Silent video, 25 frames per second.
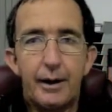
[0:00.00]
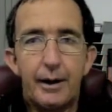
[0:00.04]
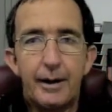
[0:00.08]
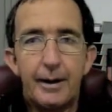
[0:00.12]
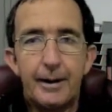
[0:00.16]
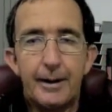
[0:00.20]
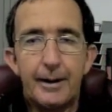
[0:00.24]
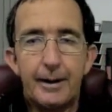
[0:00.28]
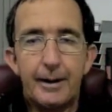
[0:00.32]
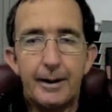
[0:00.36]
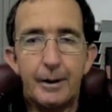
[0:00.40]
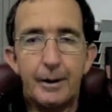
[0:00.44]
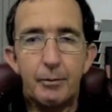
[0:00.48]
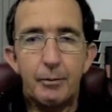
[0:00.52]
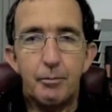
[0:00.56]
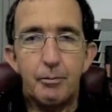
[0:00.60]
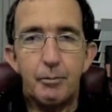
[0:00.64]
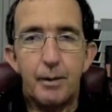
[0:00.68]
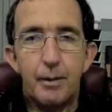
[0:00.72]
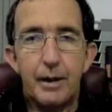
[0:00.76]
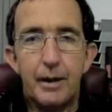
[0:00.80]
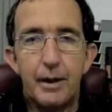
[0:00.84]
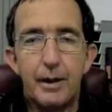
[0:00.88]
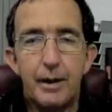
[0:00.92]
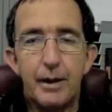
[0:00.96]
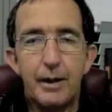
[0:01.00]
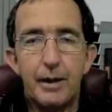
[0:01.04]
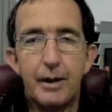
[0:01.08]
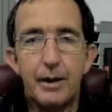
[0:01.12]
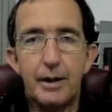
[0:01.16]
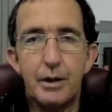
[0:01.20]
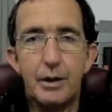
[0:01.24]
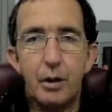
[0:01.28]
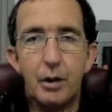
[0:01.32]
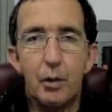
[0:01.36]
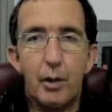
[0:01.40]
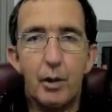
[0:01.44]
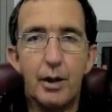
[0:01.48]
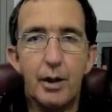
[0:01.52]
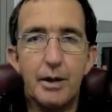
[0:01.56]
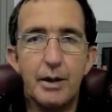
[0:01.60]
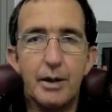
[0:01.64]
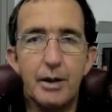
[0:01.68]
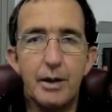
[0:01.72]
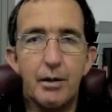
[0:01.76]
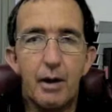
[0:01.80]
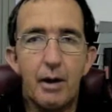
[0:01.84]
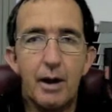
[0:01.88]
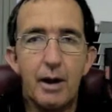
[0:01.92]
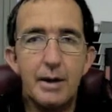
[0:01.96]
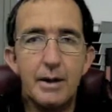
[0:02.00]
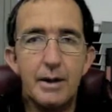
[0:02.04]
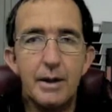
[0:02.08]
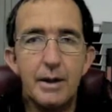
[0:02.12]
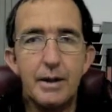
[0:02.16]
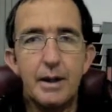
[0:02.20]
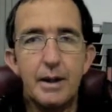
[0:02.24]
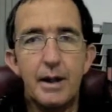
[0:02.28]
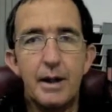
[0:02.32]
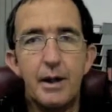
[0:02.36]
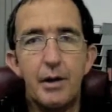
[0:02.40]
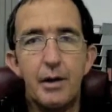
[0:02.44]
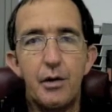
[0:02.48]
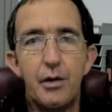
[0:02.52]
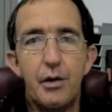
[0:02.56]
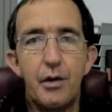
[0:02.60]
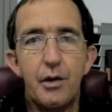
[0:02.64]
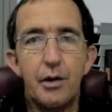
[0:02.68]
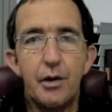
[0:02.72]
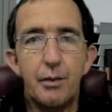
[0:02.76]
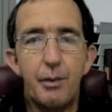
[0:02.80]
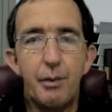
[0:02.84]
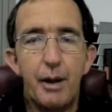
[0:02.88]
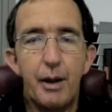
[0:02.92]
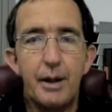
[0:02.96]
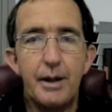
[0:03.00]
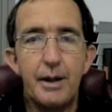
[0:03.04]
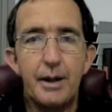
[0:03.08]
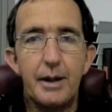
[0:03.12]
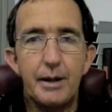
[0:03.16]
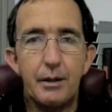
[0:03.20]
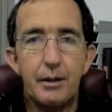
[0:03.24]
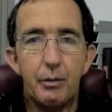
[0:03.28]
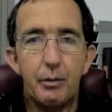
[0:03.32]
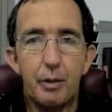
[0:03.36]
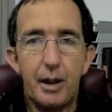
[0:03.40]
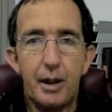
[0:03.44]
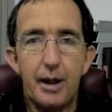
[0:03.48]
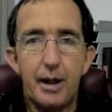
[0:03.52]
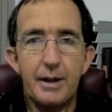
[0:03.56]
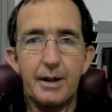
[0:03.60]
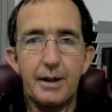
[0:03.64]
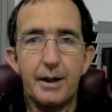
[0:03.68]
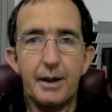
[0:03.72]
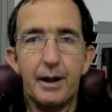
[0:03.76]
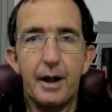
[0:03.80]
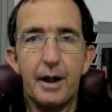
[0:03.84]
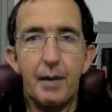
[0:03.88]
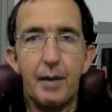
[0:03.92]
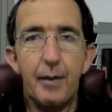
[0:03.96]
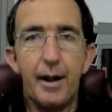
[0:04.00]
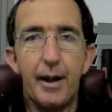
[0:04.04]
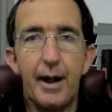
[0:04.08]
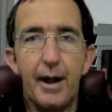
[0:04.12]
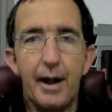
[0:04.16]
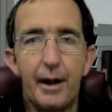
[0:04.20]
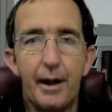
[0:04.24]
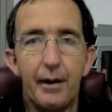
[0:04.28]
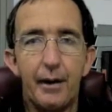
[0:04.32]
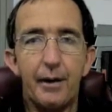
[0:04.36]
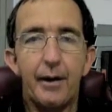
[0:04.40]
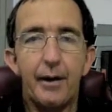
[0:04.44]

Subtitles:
and it's always great to see the new species of plants that are coming out,